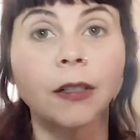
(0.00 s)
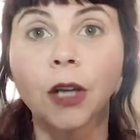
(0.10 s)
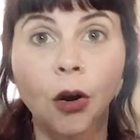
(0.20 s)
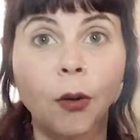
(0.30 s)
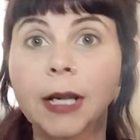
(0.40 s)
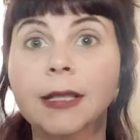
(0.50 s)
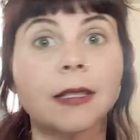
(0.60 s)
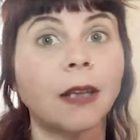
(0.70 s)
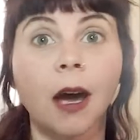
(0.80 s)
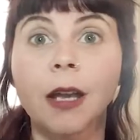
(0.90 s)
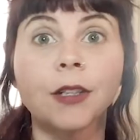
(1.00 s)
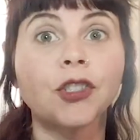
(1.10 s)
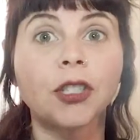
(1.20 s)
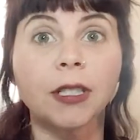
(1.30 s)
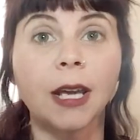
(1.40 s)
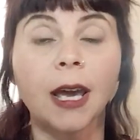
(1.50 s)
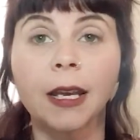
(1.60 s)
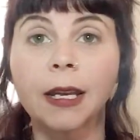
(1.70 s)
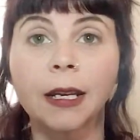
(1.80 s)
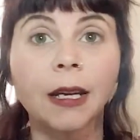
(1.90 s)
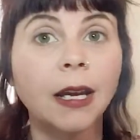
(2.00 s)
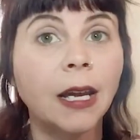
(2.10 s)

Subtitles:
No, it's not just a headache.